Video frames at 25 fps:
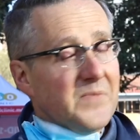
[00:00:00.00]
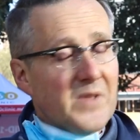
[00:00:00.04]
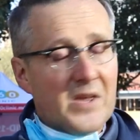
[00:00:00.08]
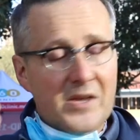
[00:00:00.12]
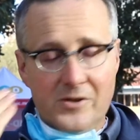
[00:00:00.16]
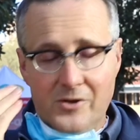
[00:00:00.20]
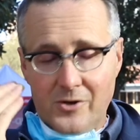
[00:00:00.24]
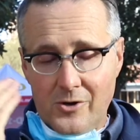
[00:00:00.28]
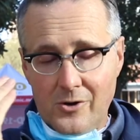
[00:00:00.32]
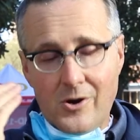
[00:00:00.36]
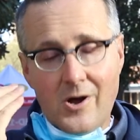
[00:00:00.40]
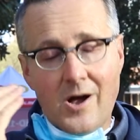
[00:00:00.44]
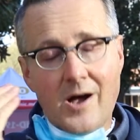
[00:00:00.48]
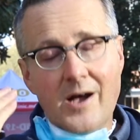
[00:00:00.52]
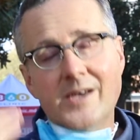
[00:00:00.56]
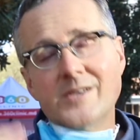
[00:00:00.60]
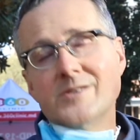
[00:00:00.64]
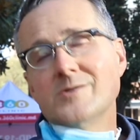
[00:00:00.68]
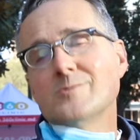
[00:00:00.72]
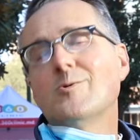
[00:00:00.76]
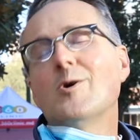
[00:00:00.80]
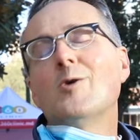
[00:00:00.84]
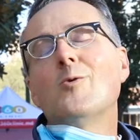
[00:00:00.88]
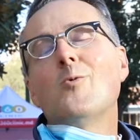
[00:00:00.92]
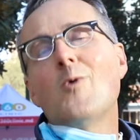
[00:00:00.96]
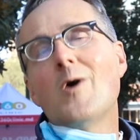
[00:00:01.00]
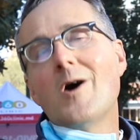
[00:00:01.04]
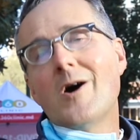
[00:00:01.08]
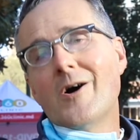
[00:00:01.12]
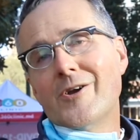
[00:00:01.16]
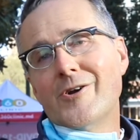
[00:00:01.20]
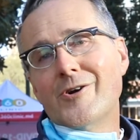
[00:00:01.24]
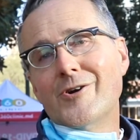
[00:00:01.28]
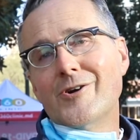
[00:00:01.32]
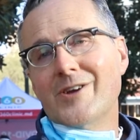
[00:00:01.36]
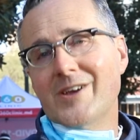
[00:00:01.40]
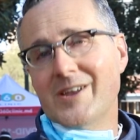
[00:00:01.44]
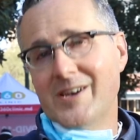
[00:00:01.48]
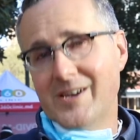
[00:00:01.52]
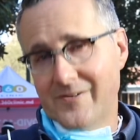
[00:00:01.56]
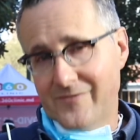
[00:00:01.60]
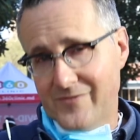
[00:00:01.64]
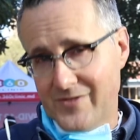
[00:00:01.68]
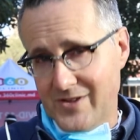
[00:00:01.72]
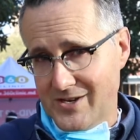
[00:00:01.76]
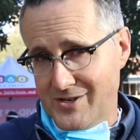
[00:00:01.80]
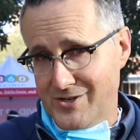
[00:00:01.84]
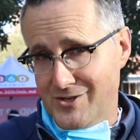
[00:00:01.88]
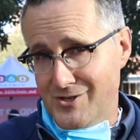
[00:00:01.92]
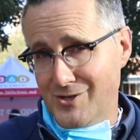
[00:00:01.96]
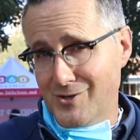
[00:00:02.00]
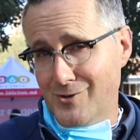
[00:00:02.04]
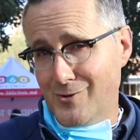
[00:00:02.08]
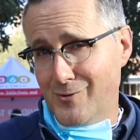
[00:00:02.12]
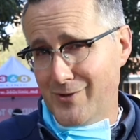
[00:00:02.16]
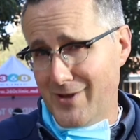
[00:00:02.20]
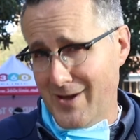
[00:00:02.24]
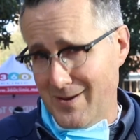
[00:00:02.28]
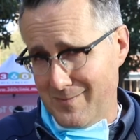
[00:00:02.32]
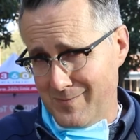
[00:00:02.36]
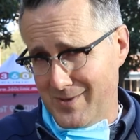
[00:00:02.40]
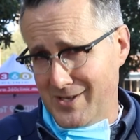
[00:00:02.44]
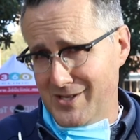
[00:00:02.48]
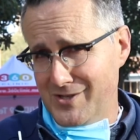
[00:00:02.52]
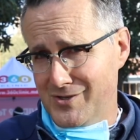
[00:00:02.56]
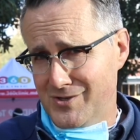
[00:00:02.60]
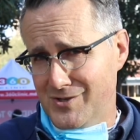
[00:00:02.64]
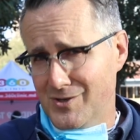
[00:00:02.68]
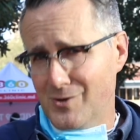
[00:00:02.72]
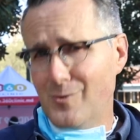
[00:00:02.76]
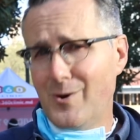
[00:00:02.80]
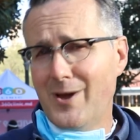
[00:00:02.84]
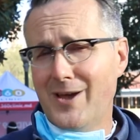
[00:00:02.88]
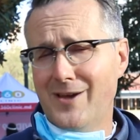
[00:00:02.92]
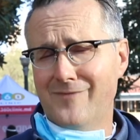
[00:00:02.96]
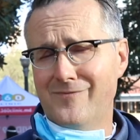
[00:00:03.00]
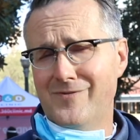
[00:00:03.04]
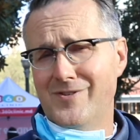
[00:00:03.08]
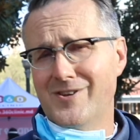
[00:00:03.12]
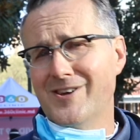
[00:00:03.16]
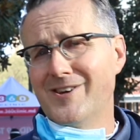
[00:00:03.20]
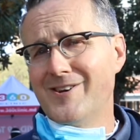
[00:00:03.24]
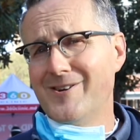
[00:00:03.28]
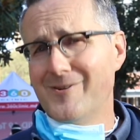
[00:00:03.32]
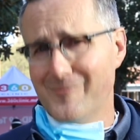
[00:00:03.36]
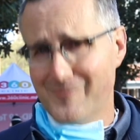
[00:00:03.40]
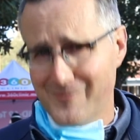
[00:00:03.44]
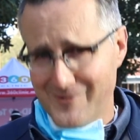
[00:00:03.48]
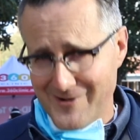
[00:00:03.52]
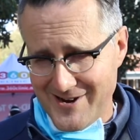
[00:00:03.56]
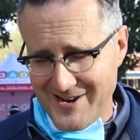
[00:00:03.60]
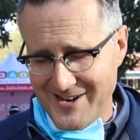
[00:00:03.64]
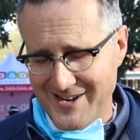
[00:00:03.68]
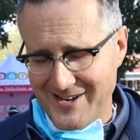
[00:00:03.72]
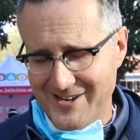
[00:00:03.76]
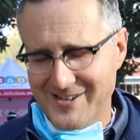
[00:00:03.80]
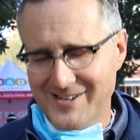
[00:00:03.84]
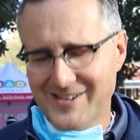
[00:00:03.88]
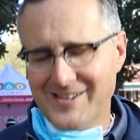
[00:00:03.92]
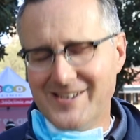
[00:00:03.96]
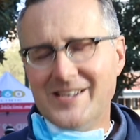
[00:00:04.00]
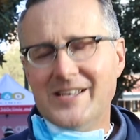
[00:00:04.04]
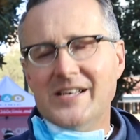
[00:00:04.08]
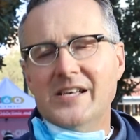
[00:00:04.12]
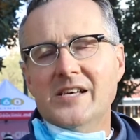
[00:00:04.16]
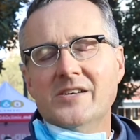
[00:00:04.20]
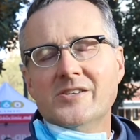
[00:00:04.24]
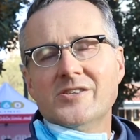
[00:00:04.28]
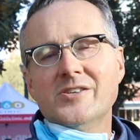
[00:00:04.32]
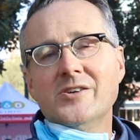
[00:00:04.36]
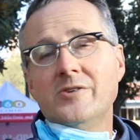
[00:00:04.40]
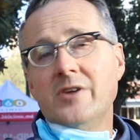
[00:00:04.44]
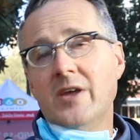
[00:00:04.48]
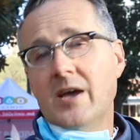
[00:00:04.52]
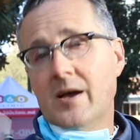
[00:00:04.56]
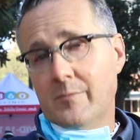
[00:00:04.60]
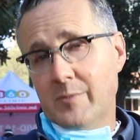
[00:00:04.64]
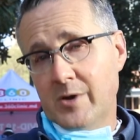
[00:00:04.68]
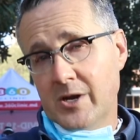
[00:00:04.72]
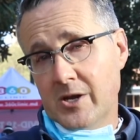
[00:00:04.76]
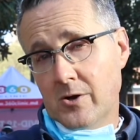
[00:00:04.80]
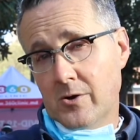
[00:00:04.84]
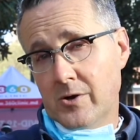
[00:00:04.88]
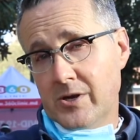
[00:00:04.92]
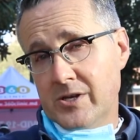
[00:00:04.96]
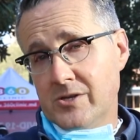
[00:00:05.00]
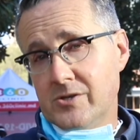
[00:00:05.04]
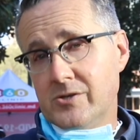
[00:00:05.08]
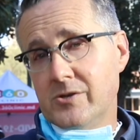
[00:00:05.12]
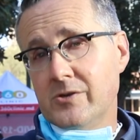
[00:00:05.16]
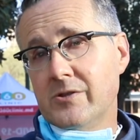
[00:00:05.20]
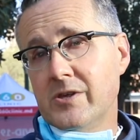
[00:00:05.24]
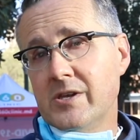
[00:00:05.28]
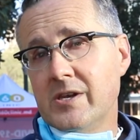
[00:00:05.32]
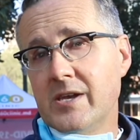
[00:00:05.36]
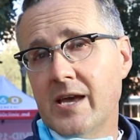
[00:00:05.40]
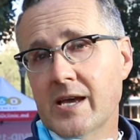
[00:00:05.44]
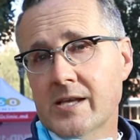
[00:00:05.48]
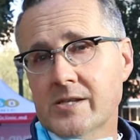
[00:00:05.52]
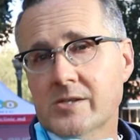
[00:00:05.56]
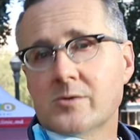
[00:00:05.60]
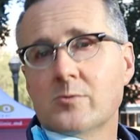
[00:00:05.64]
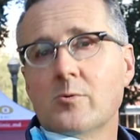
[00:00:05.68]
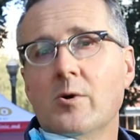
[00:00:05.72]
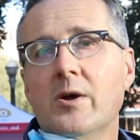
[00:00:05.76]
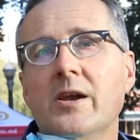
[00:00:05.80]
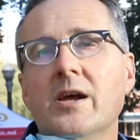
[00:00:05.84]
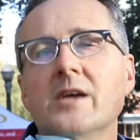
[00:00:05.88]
Your eyes will water, and if they do, that means you have done it right. So now I'm going to go ahead and do the next one.